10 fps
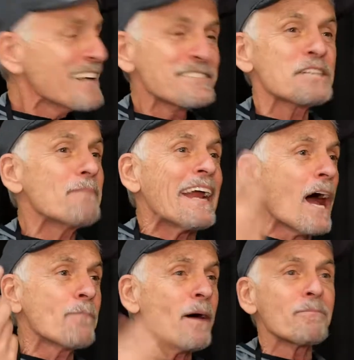I just made it
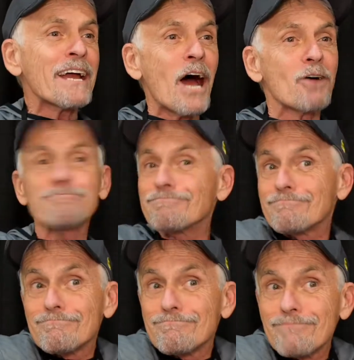up on my own.
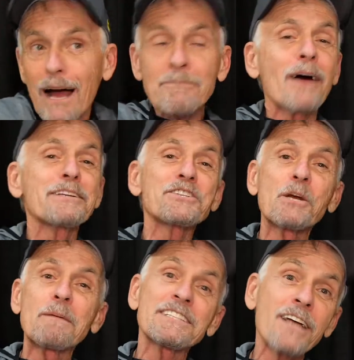I'm not as
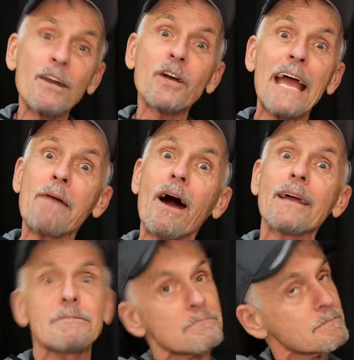stupid as I look, am I?